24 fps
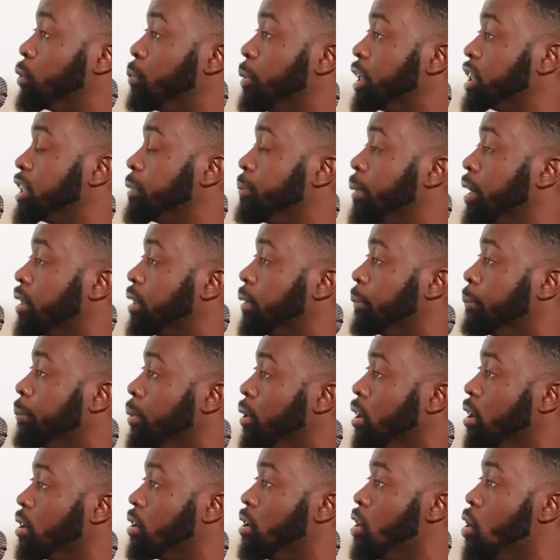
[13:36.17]
much about the
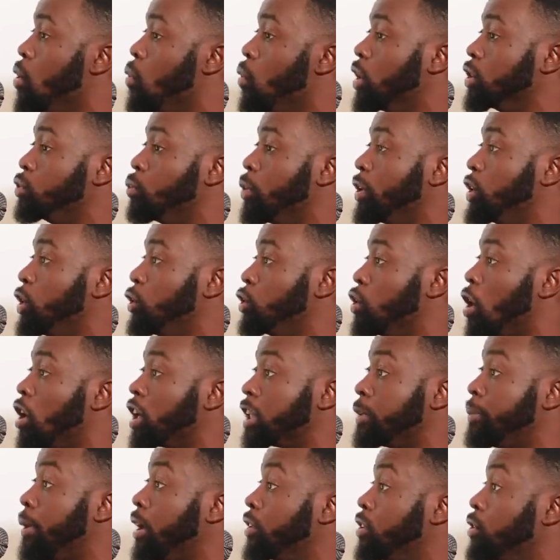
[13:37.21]
book was when you
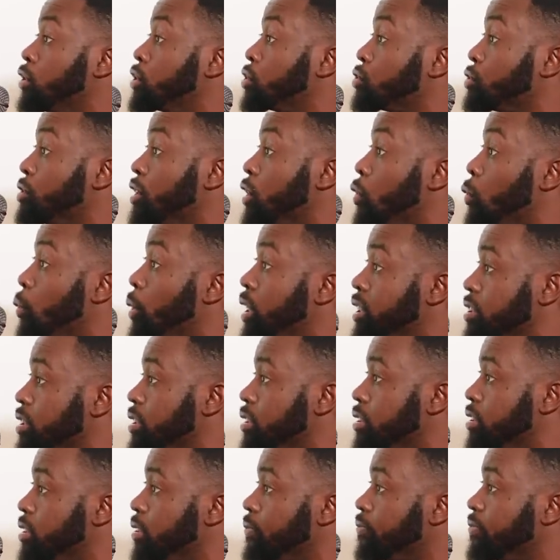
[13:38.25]
talked about those three
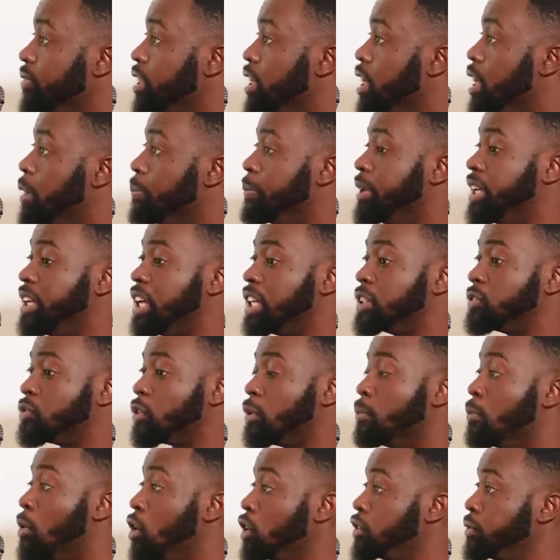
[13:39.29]
wishes, because
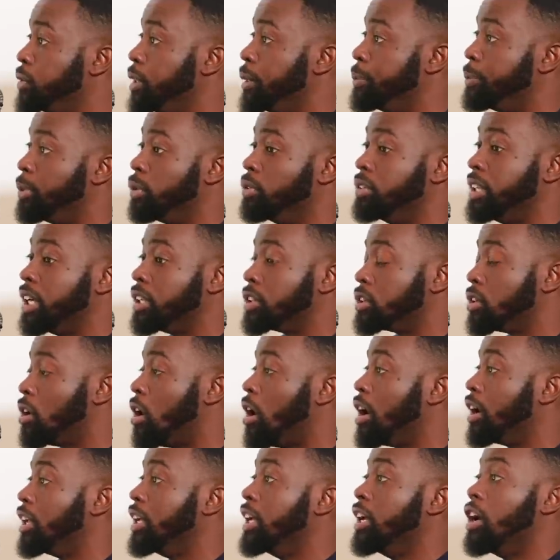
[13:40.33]
for most people they're
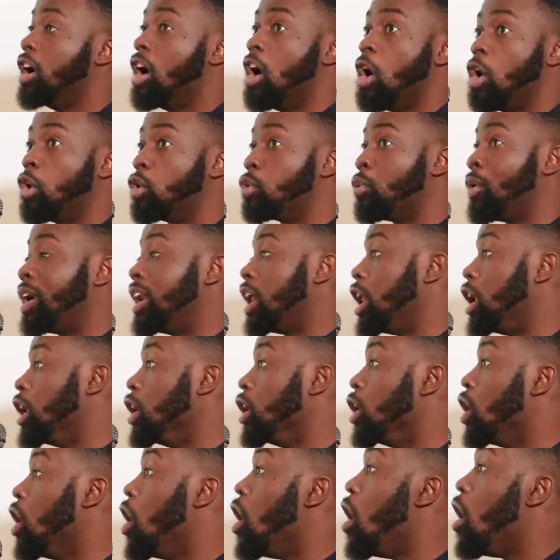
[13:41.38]
taught, oh, create a
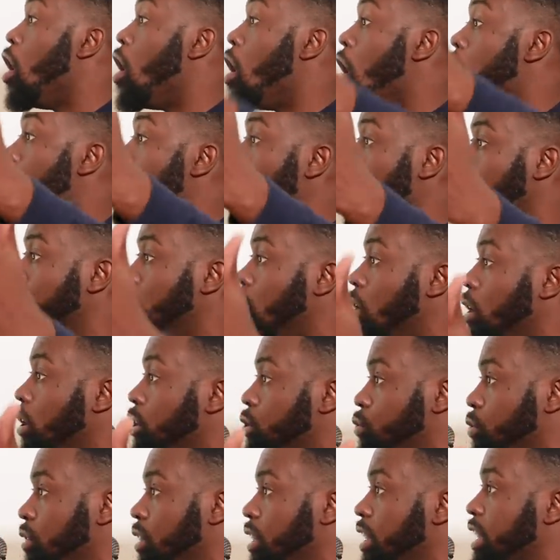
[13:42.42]
long
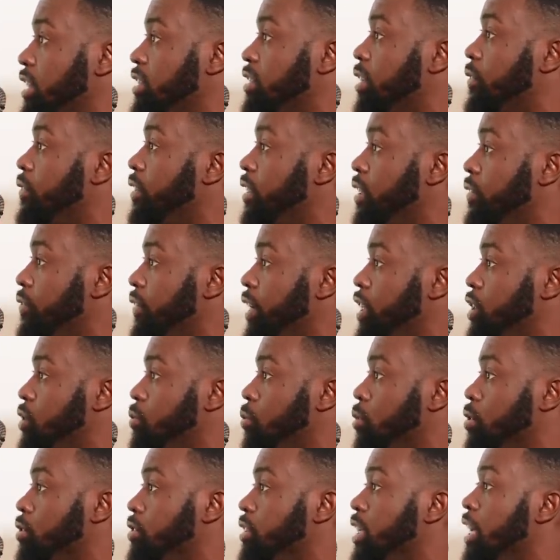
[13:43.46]
laundry list of
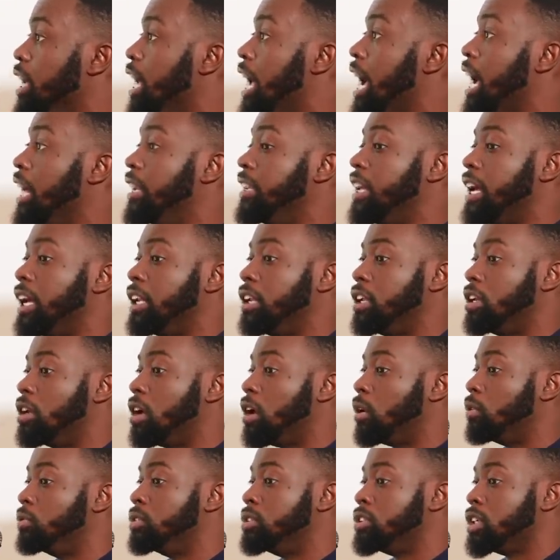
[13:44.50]
individuals and then you
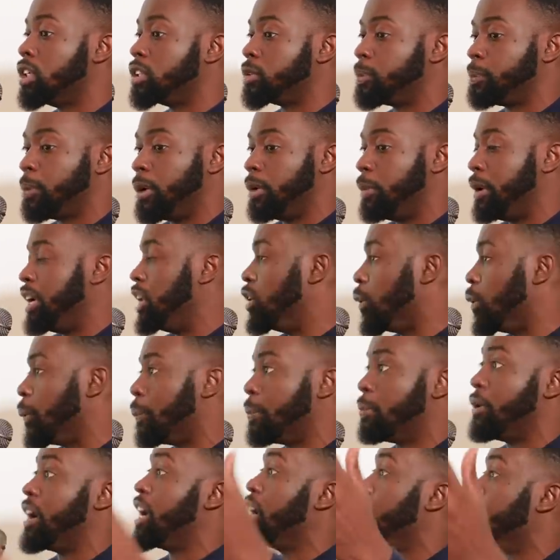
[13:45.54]
know just either
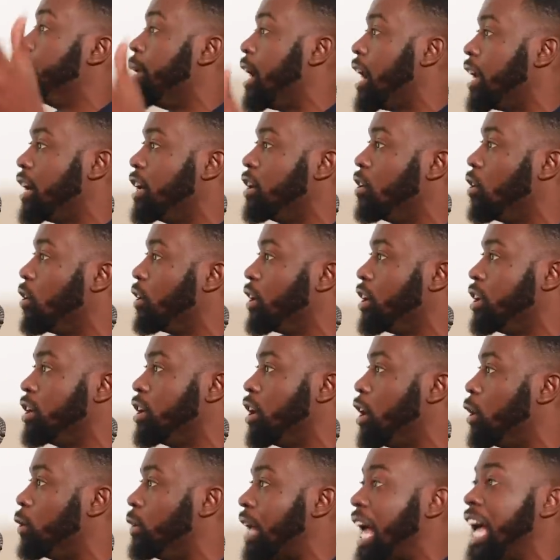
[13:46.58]
pray about it or you
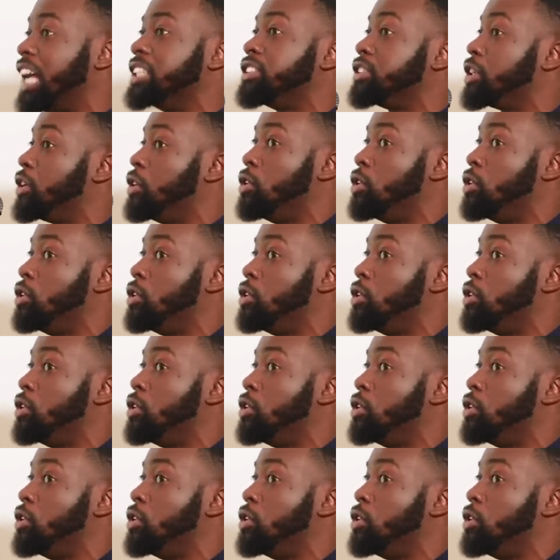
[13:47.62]
know ask the